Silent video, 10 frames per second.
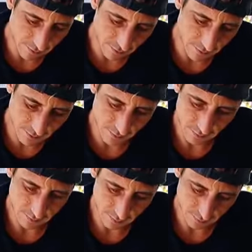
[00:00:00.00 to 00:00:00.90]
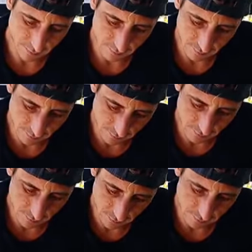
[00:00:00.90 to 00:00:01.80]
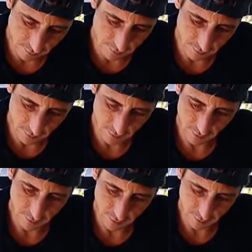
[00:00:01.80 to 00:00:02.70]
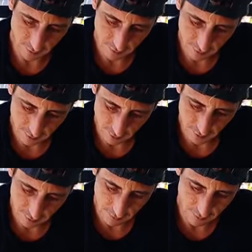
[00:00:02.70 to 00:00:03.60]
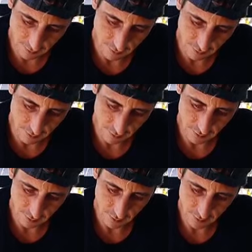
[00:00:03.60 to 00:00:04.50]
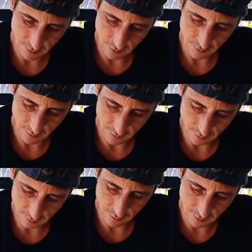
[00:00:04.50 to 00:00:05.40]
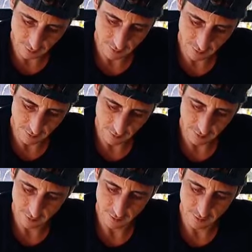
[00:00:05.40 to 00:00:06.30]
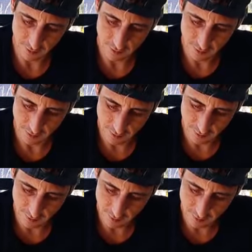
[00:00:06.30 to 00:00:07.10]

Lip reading: Nothing is said.